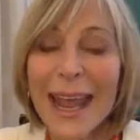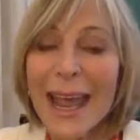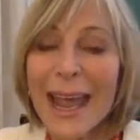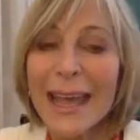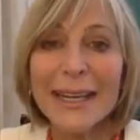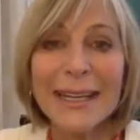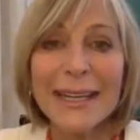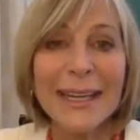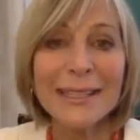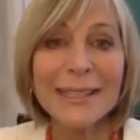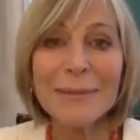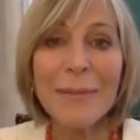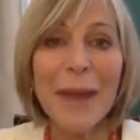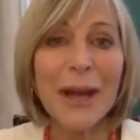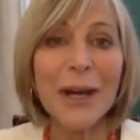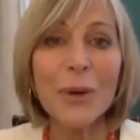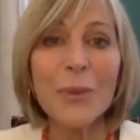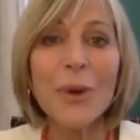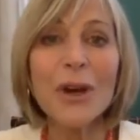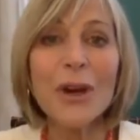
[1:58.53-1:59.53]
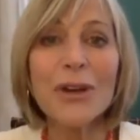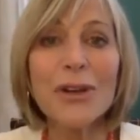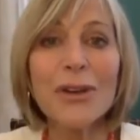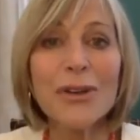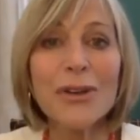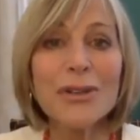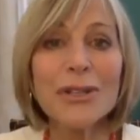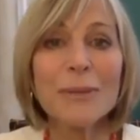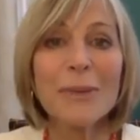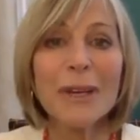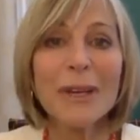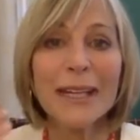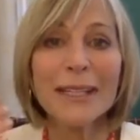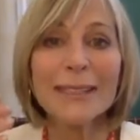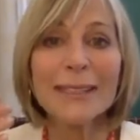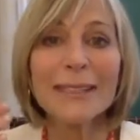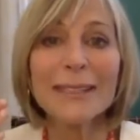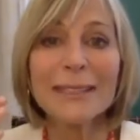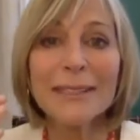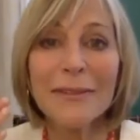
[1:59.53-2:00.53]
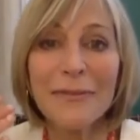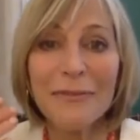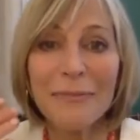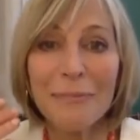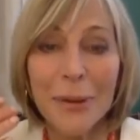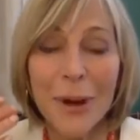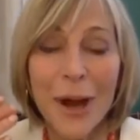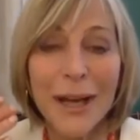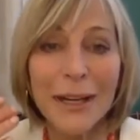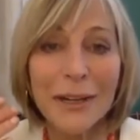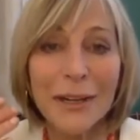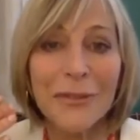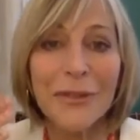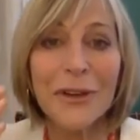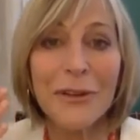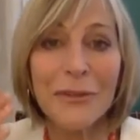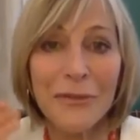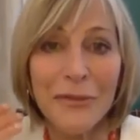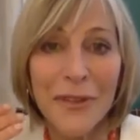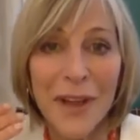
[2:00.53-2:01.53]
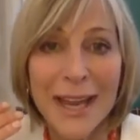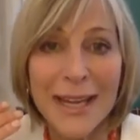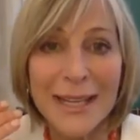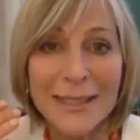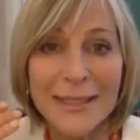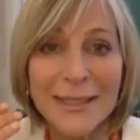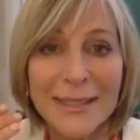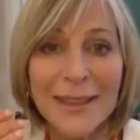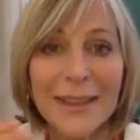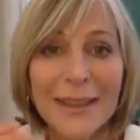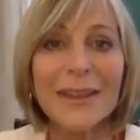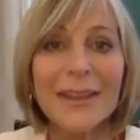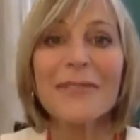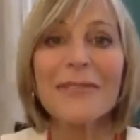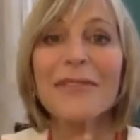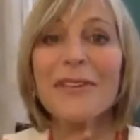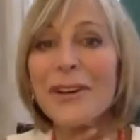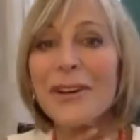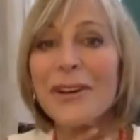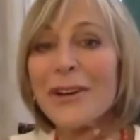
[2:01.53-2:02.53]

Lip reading: And it doesn't matter where you use it, because this is a product for your face, for your